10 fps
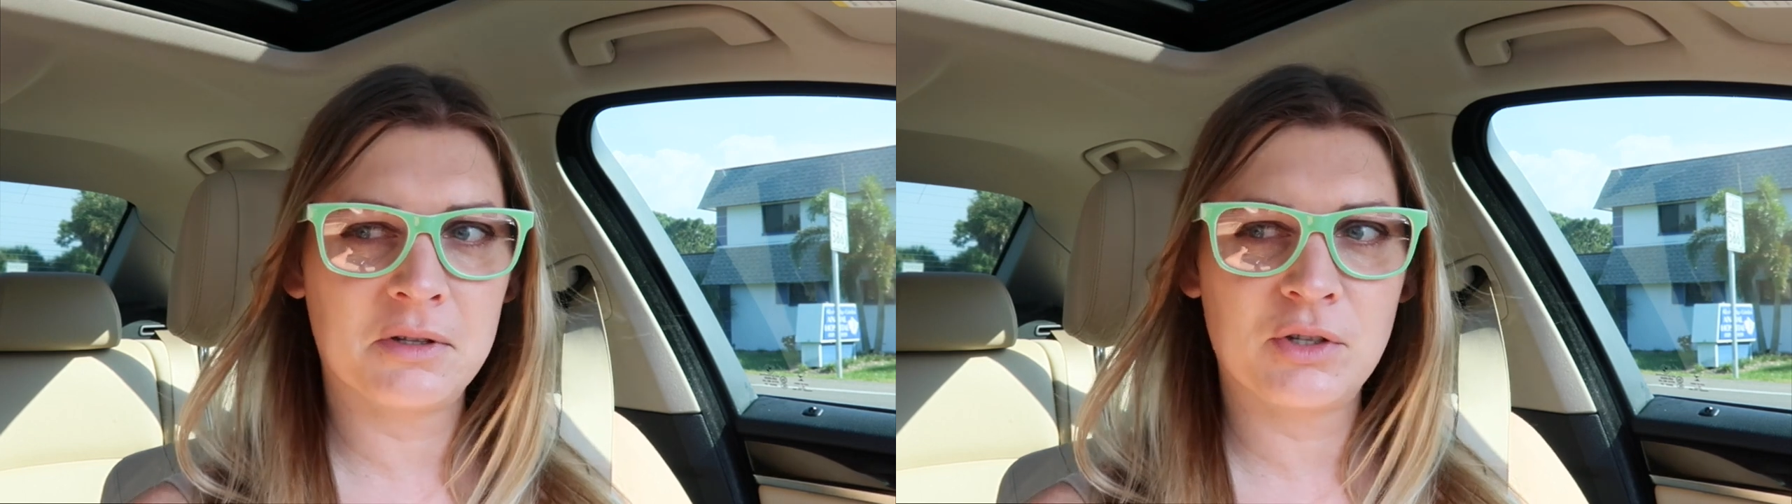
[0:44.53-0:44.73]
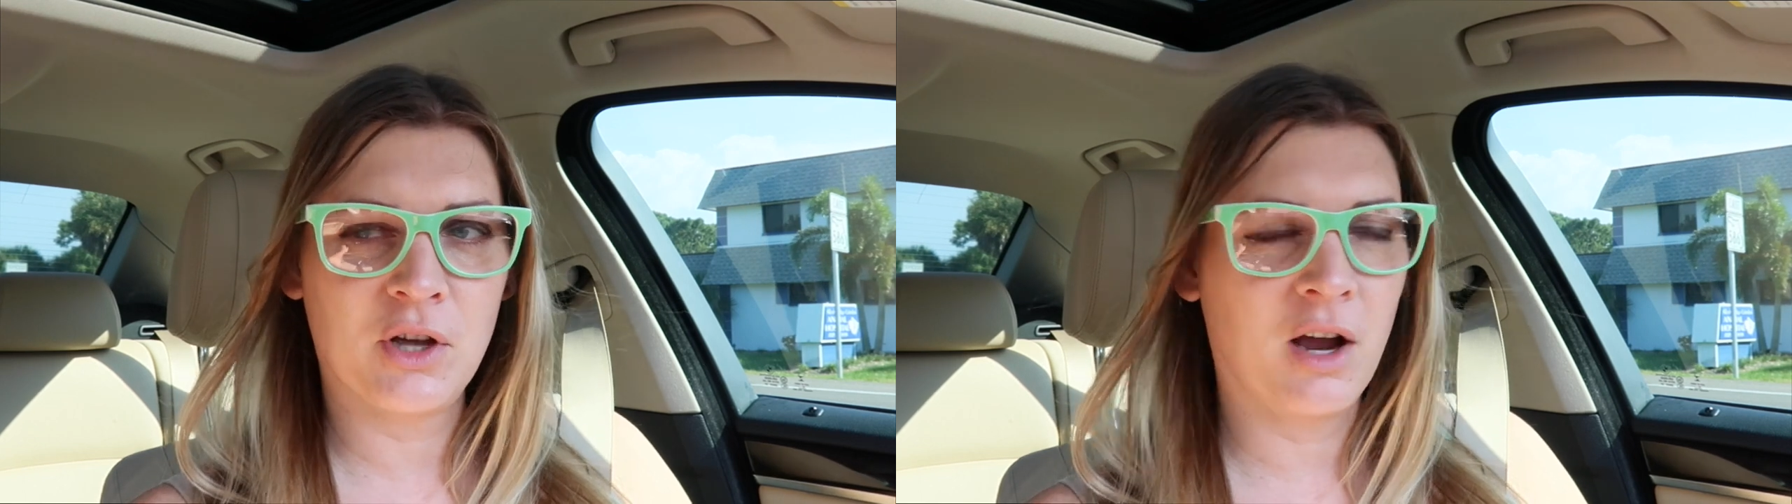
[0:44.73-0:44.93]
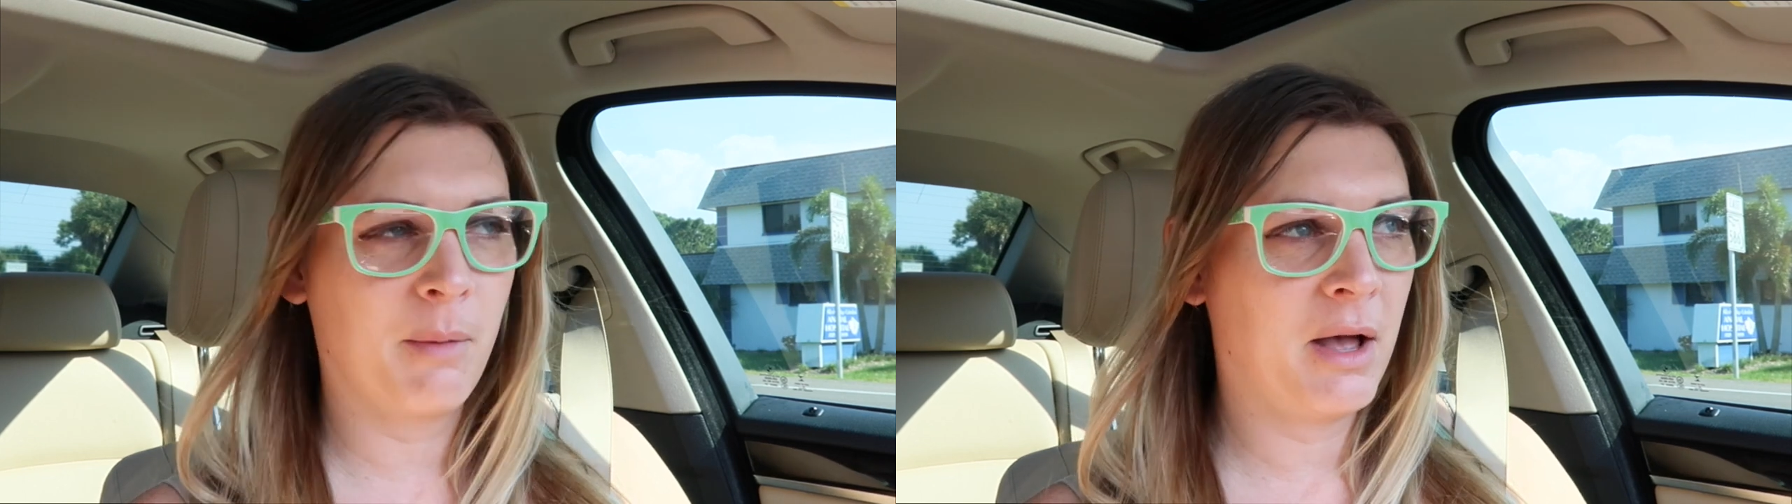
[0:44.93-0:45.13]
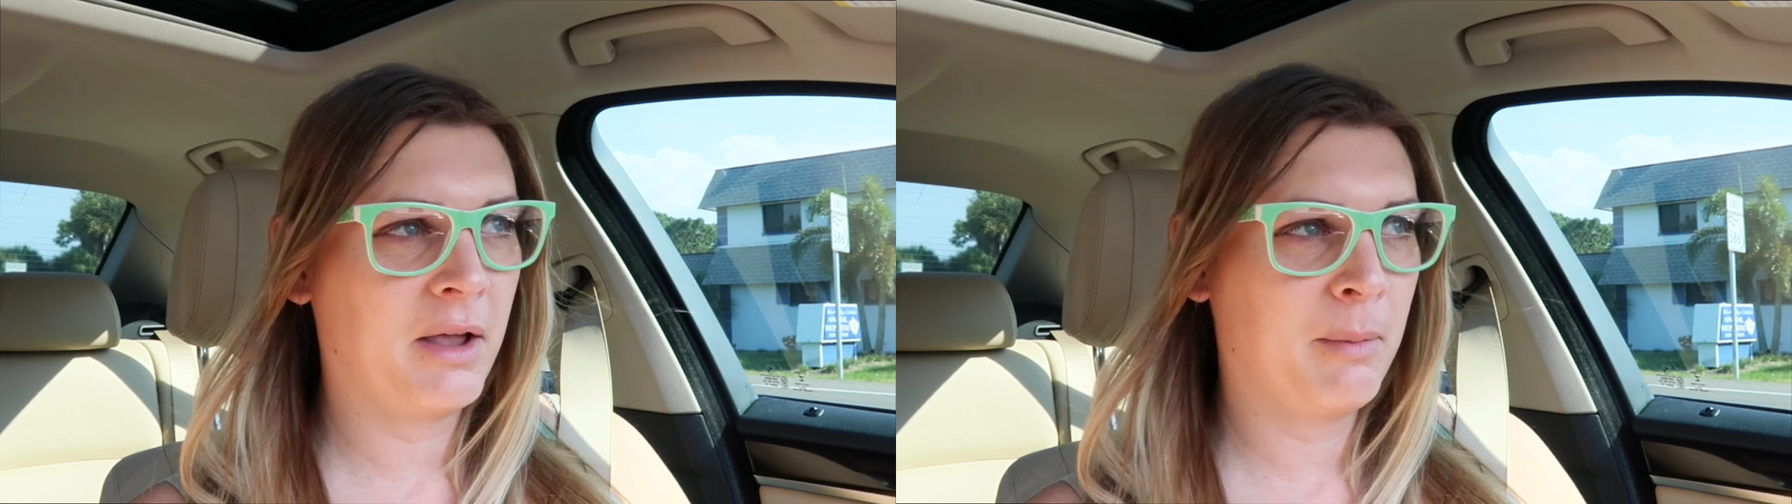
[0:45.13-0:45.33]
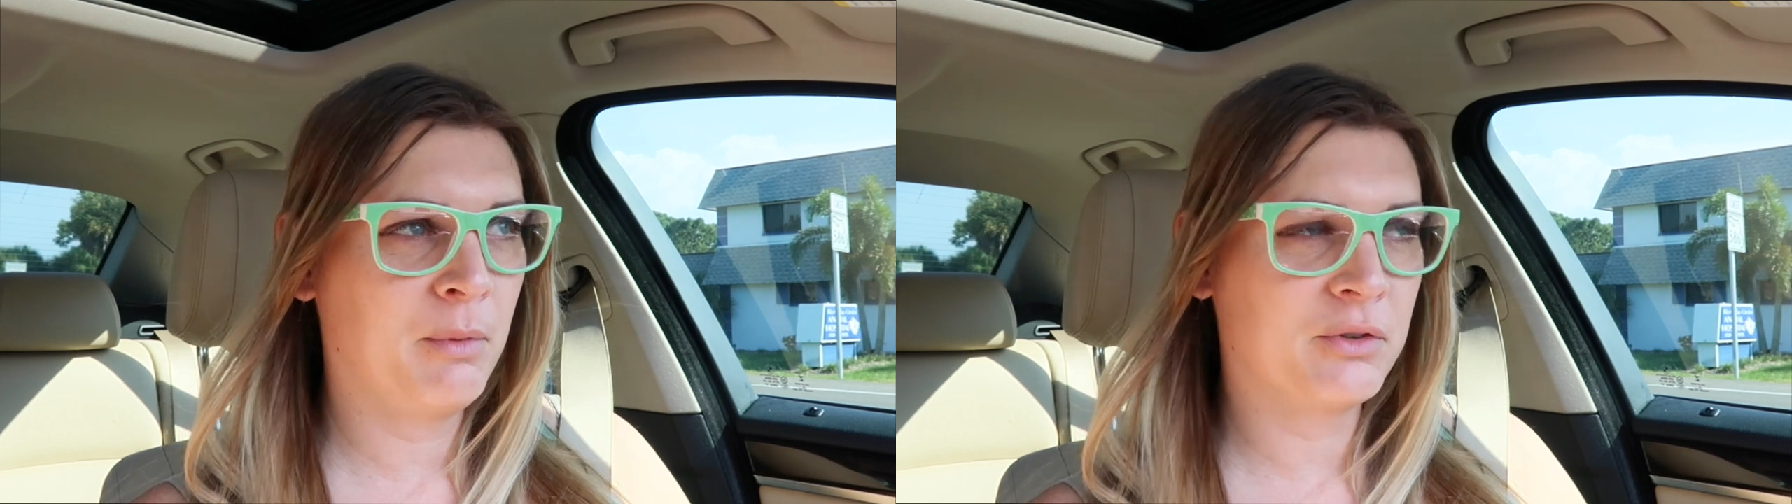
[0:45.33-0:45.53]
Let's talk
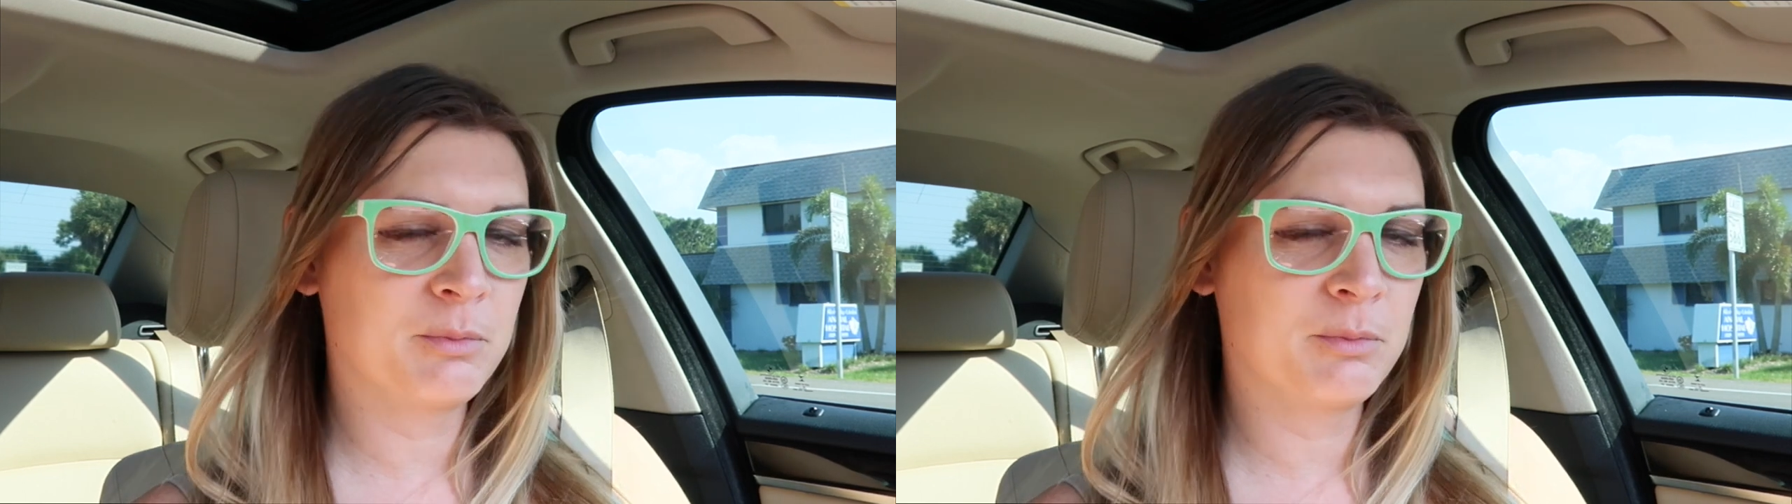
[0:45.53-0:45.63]
about gimbals.